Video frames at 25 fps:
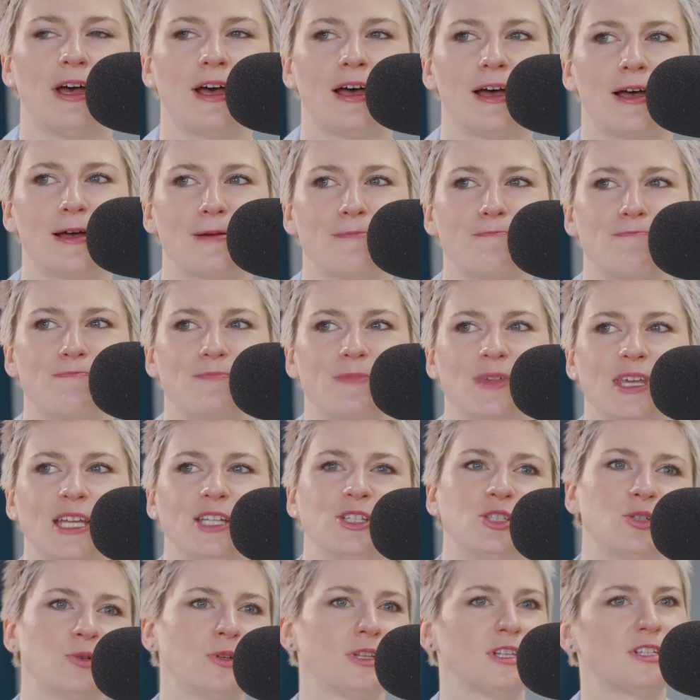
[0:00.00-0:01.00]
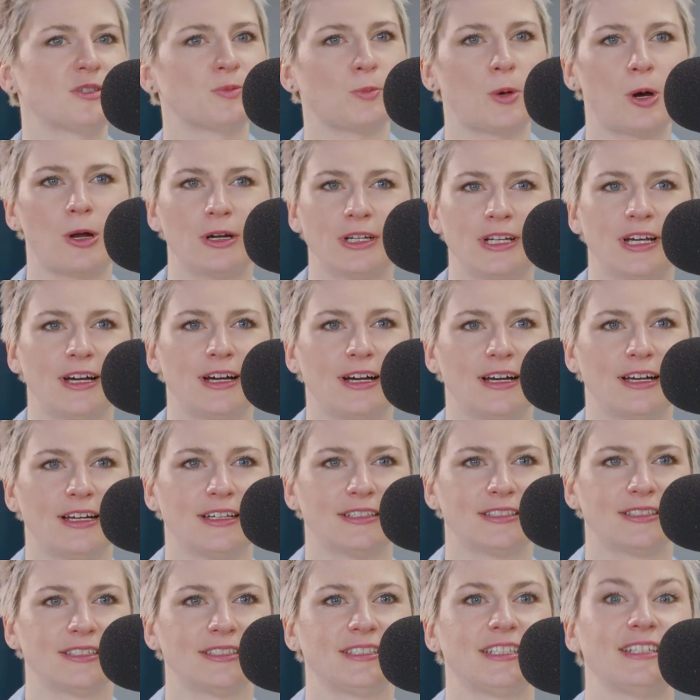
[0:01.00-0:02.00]
in doing this
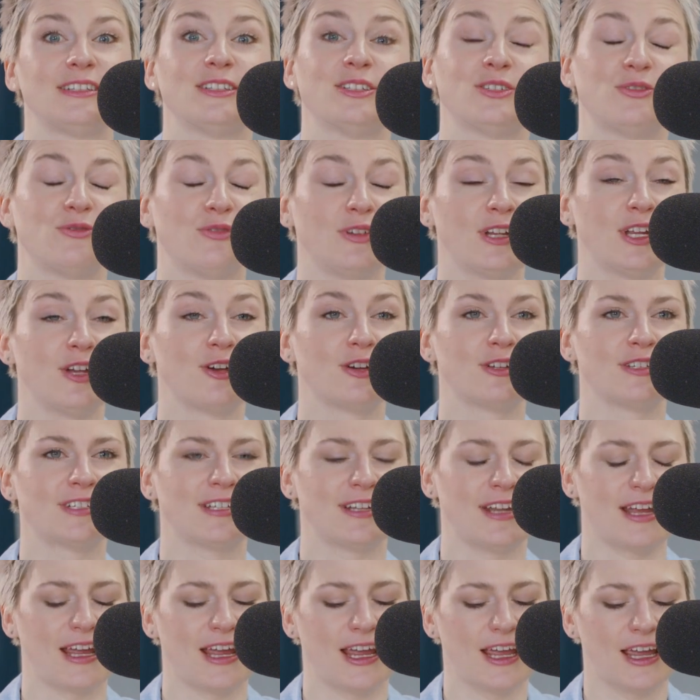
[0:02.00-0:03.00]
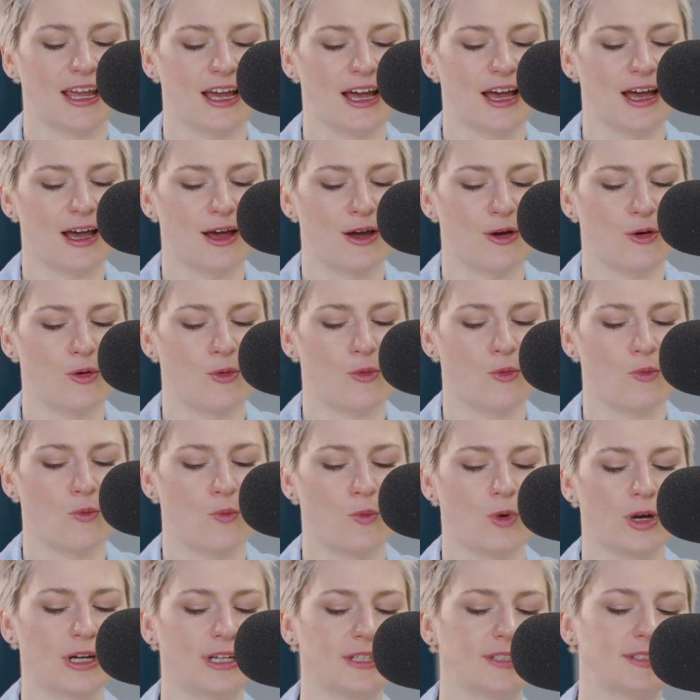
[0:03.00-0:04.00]
podcast and this video today,
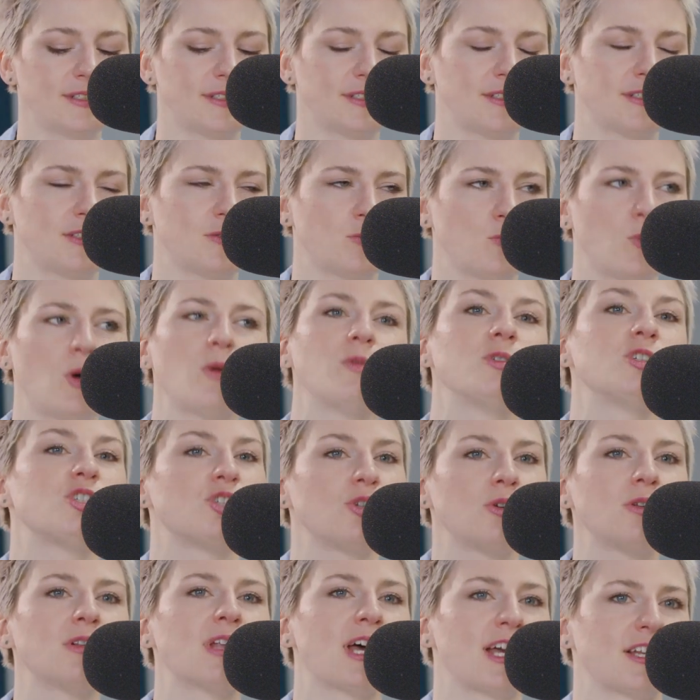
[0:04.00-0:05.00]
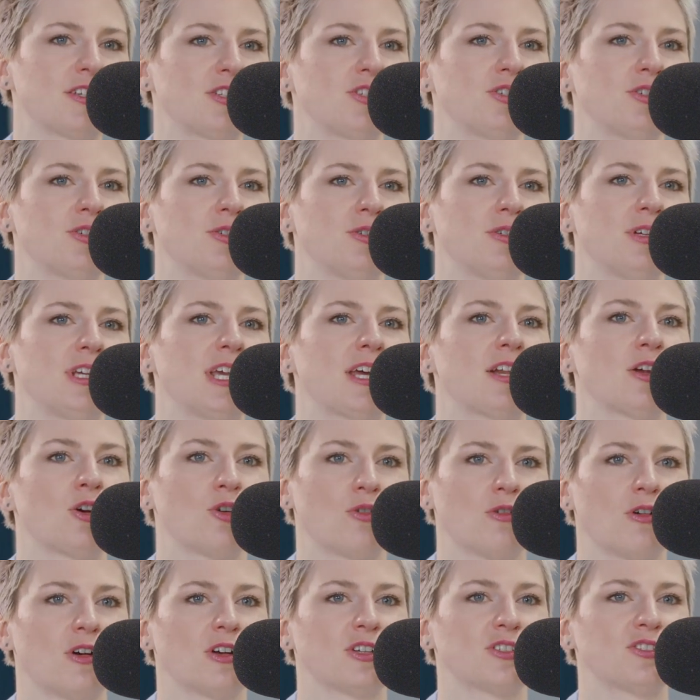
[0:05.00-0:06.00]
what would you like to get
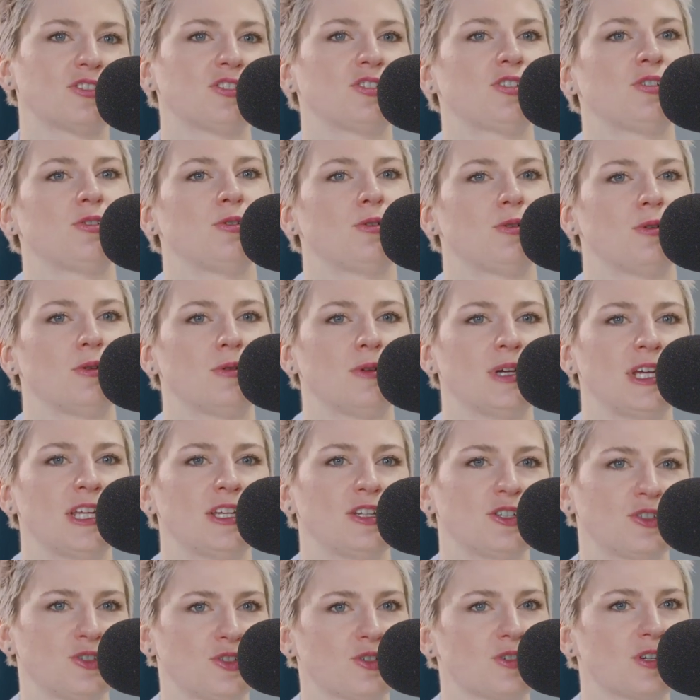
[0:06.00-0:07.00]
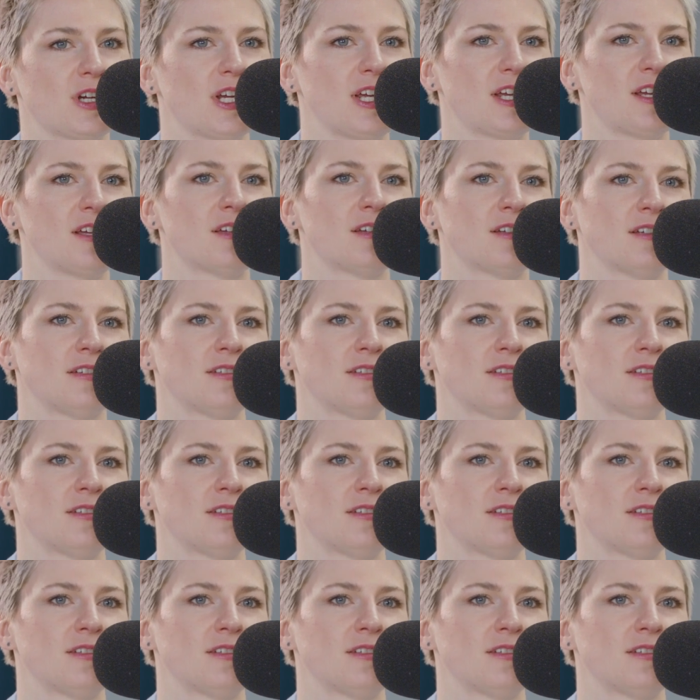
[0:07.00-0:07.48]
across to industry?